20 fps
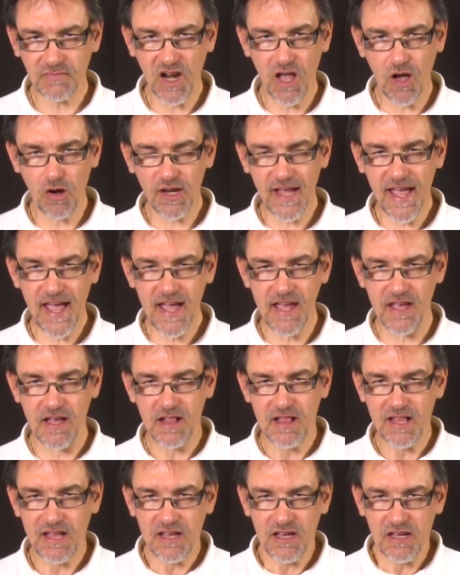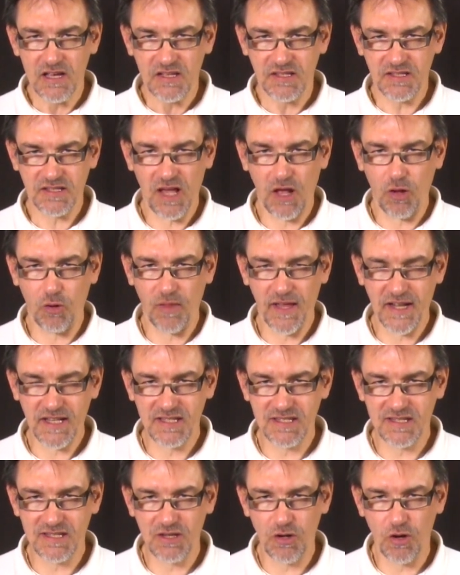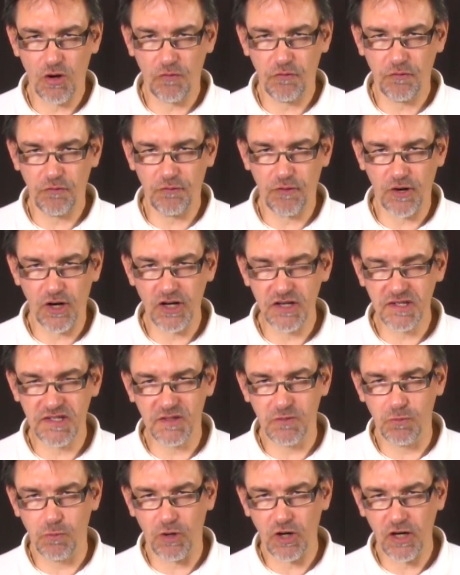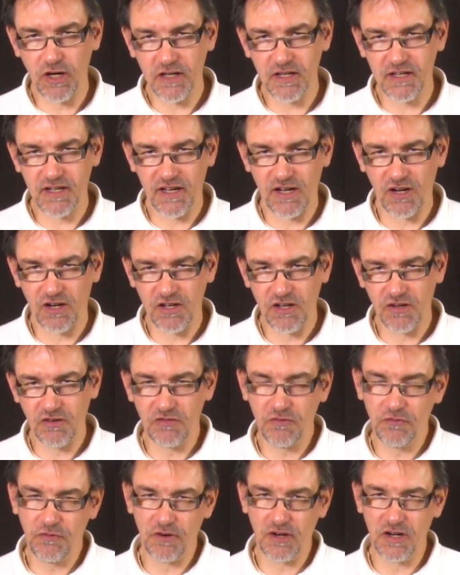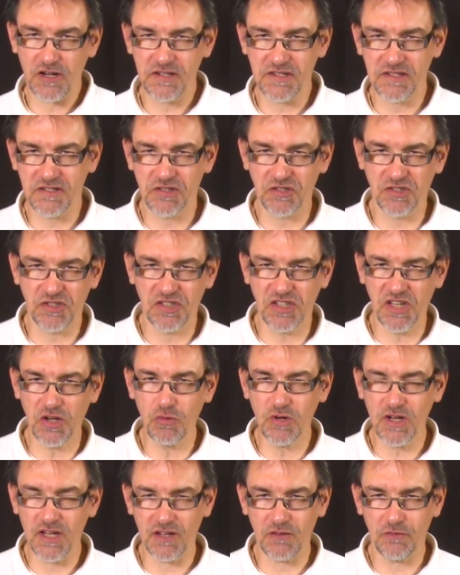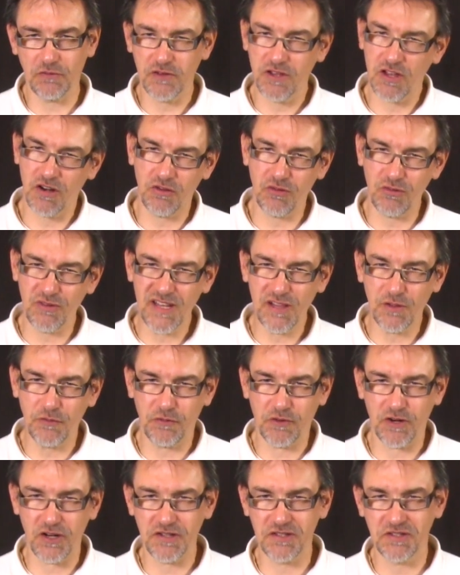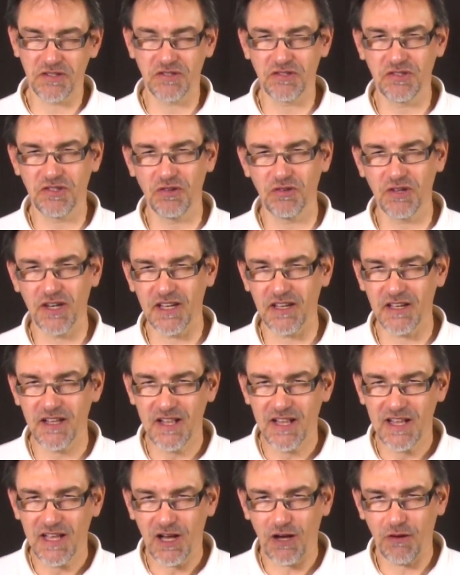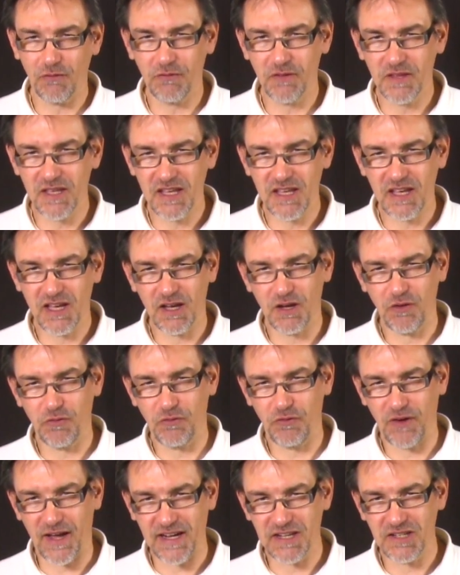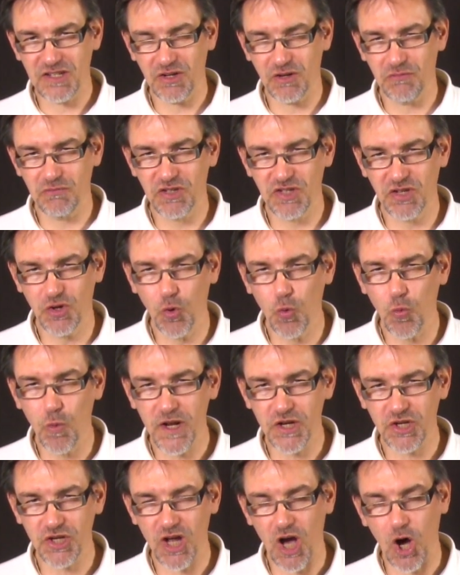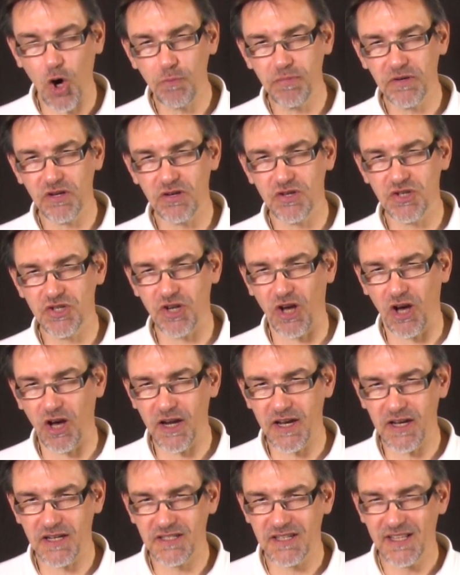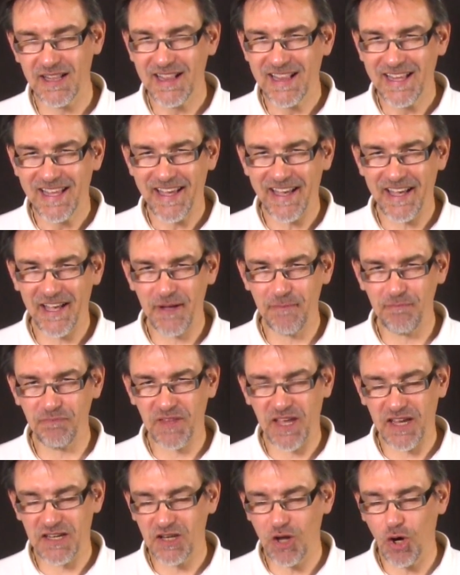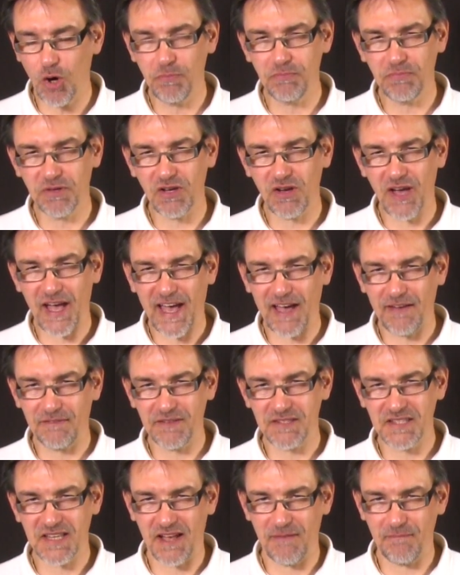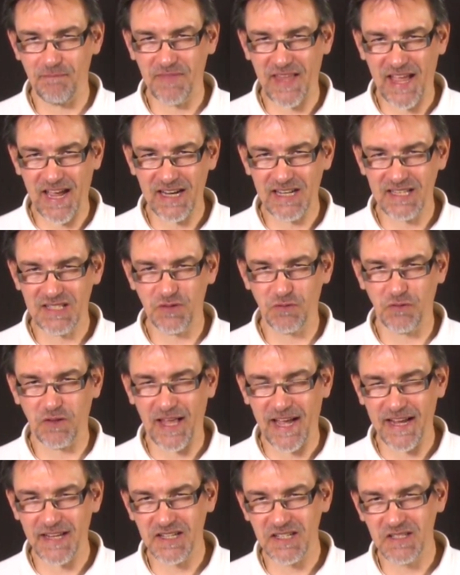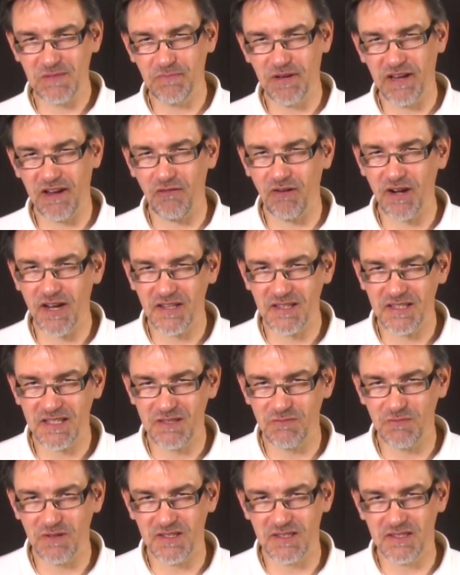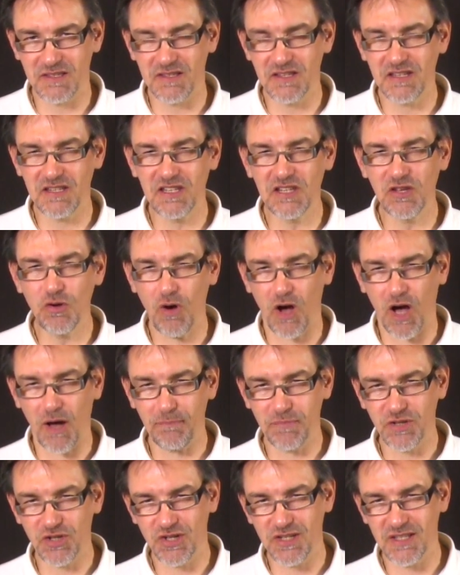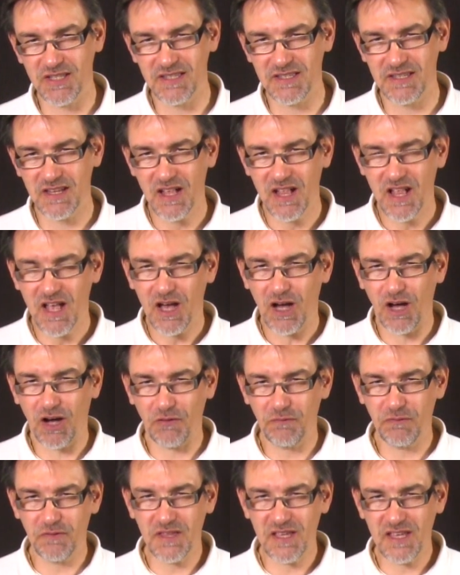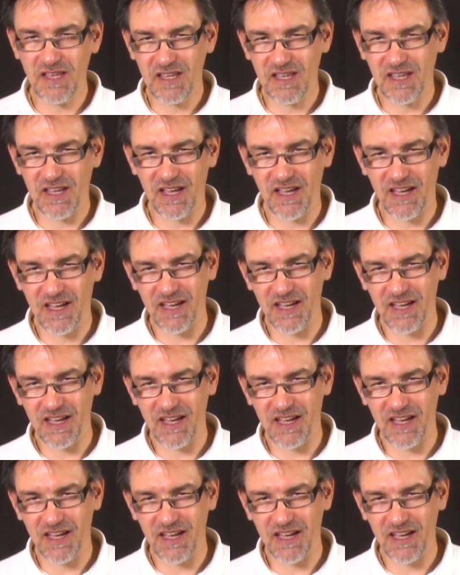Okay, so that's your first work, your first tuning, your real first tuning of the Phantom 2 Vision. Hope you enjoyed it, and hope you have some nice flight experiences with the new options of the